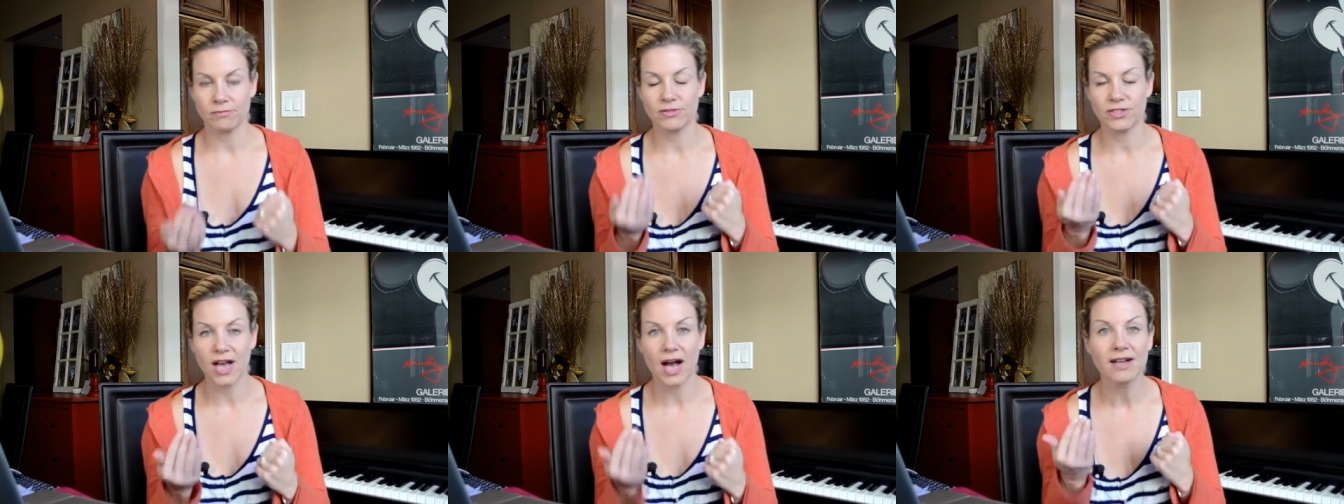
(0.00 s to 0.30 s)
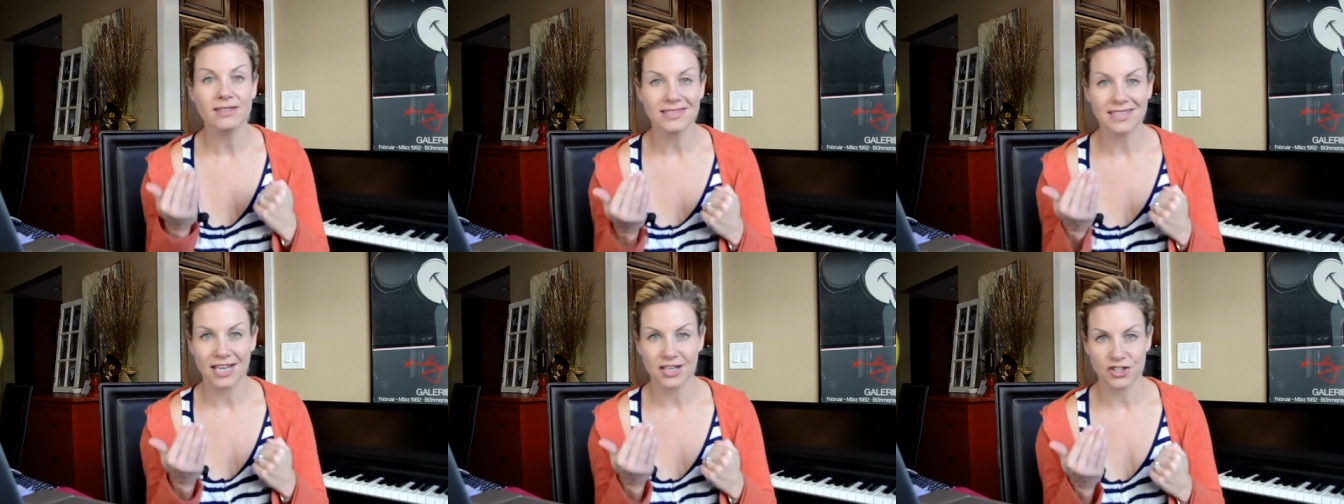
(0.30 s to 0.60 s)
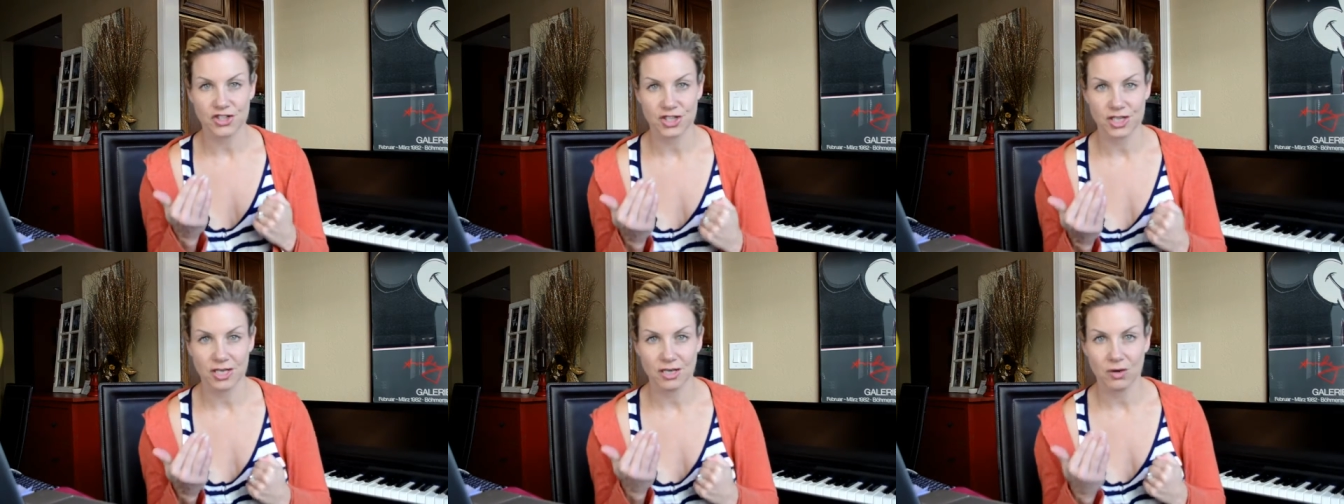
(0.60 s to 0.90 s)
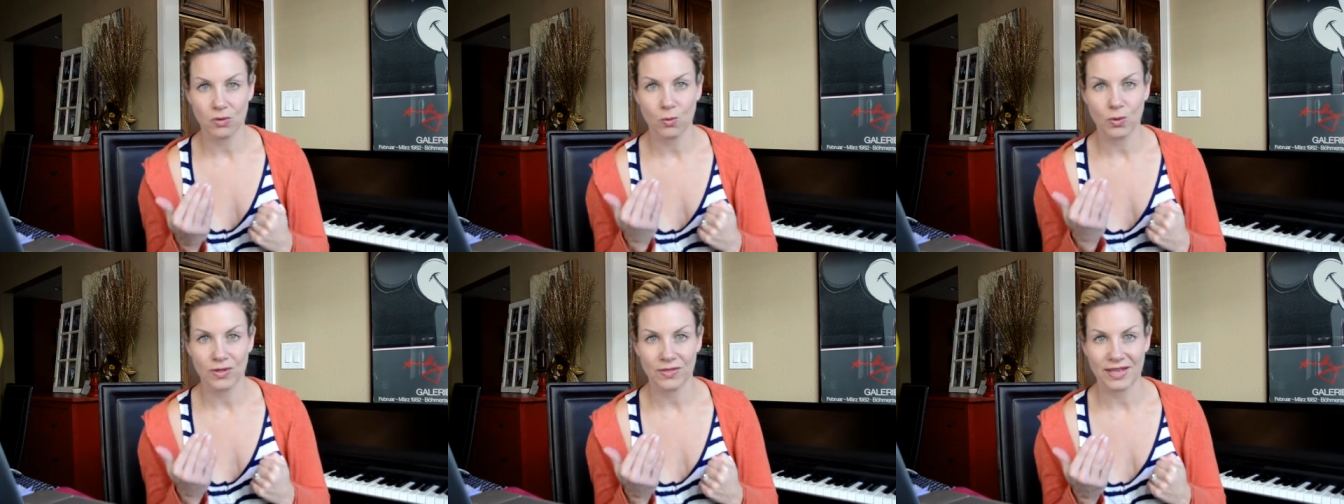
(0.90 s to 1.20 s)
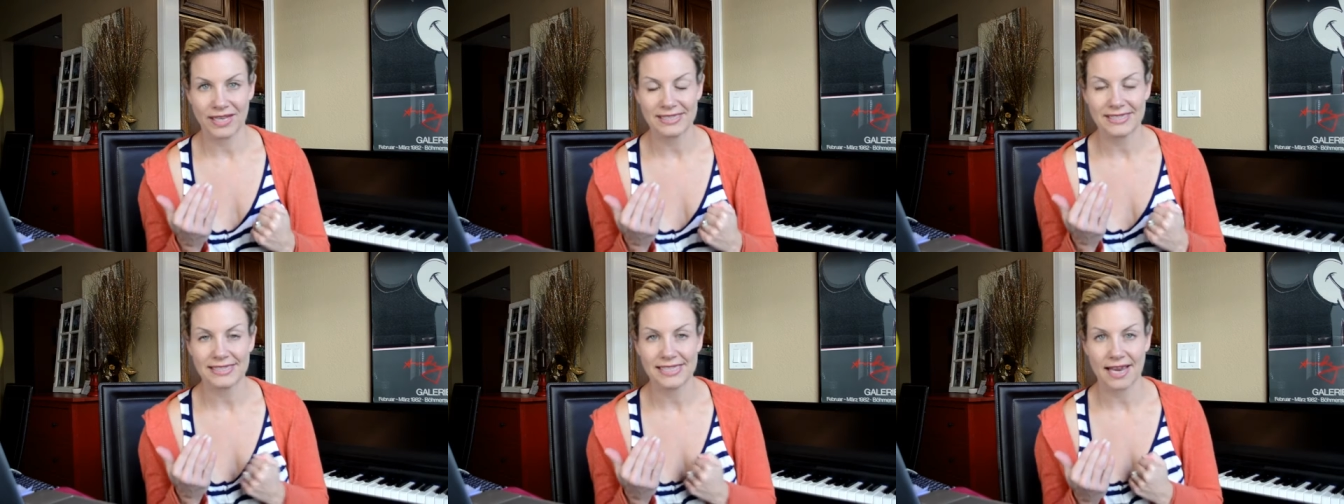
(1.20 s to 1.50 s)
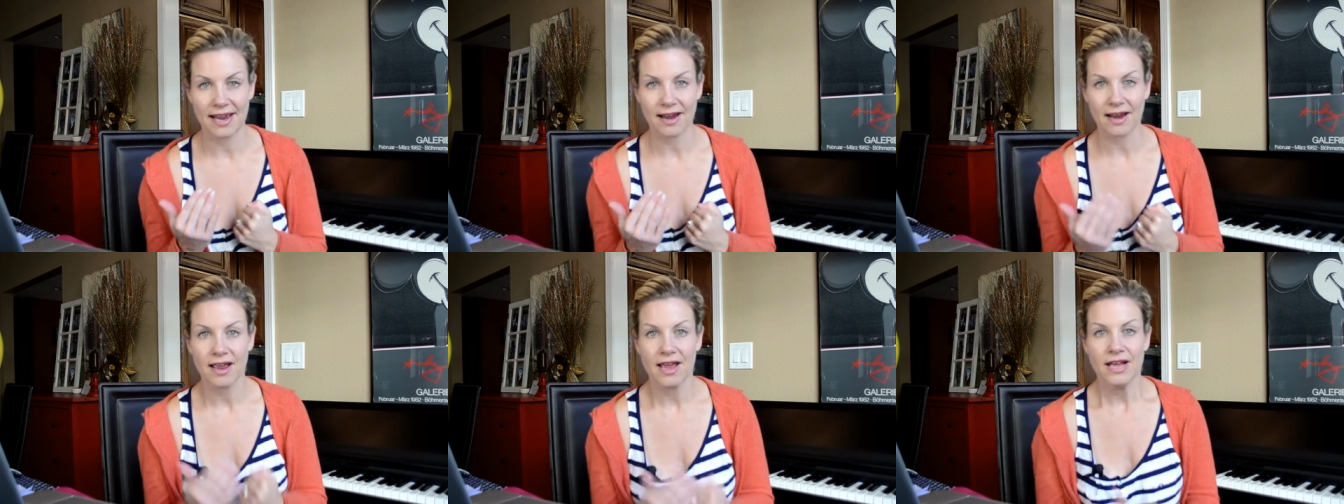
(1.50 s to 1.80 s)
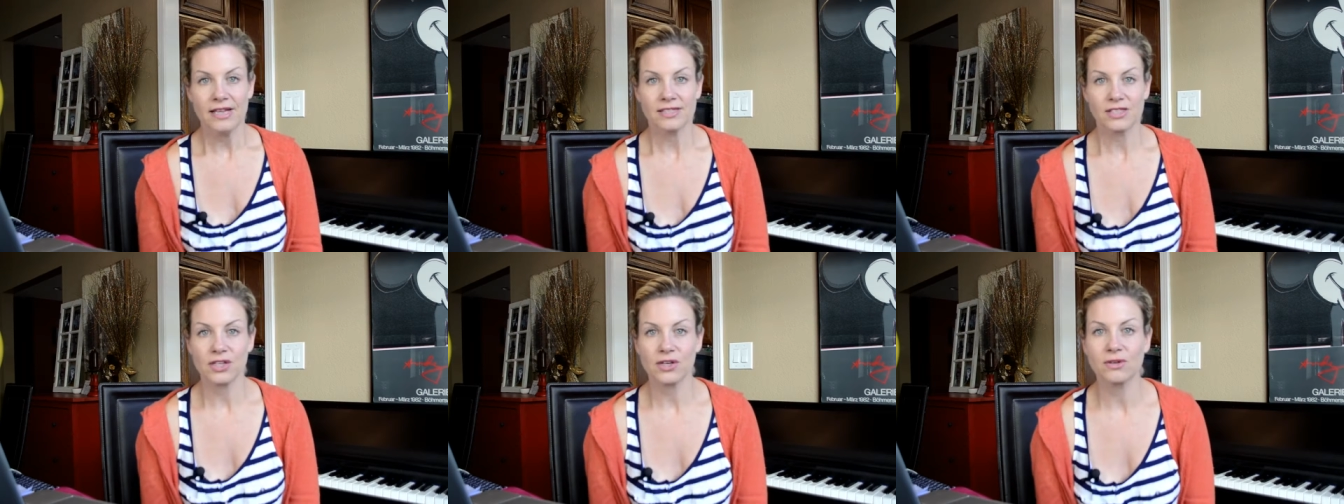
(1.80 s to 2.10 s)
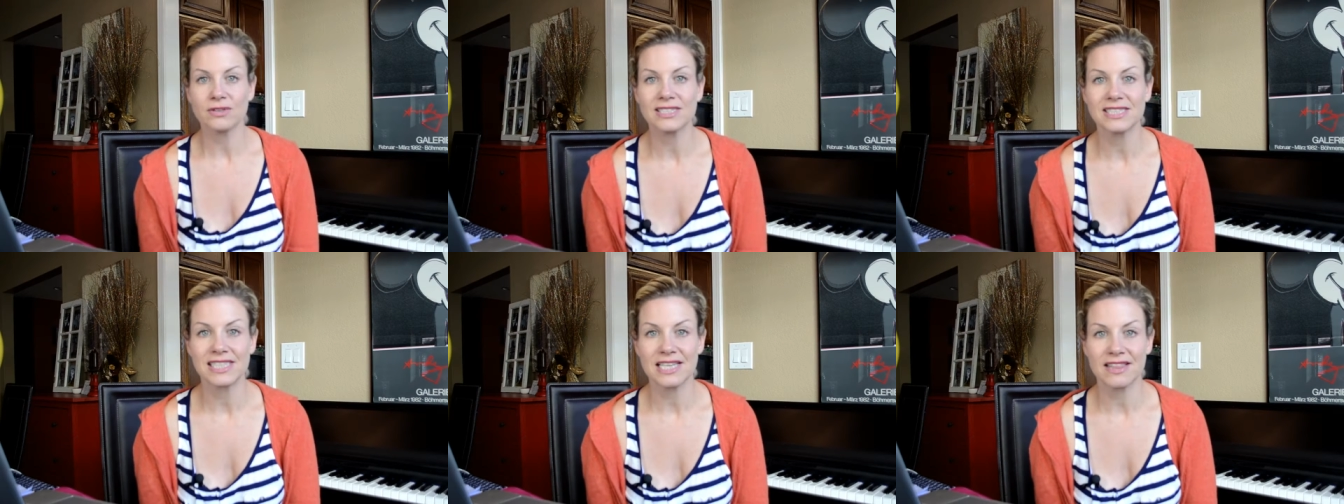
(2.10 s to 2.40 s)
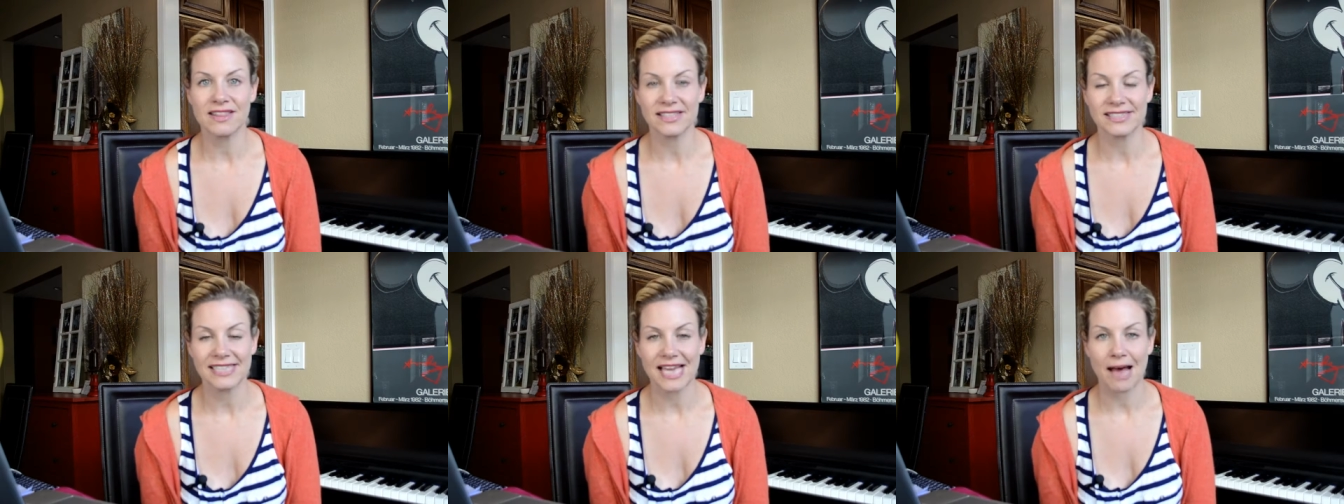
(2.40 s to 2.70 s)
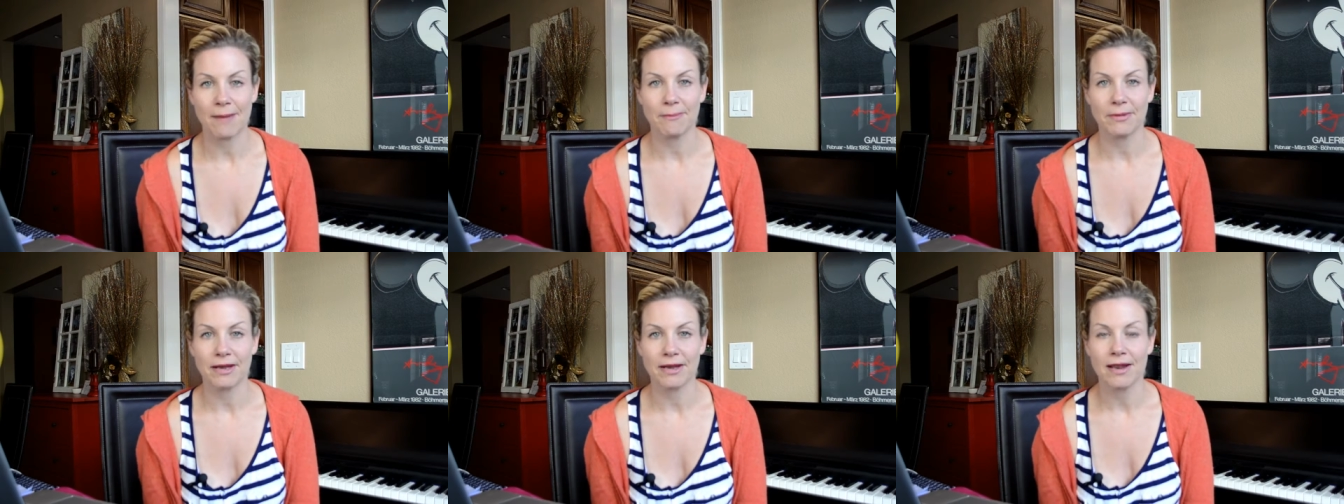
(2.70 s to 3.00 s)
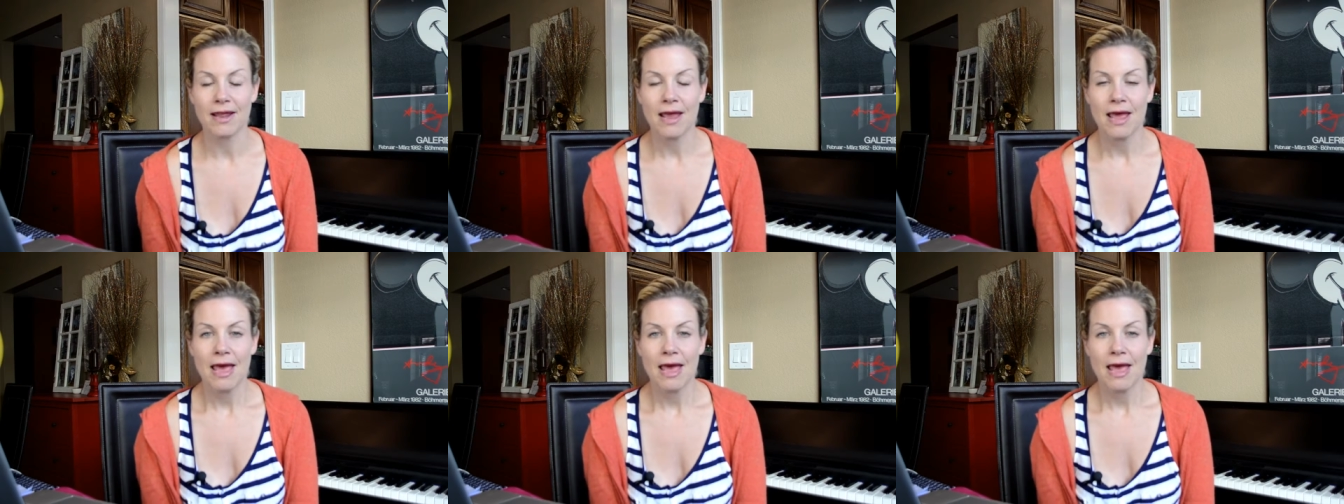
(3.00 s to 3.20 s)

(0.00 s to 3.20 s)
tongue tension when they sing. So you'll see this happen.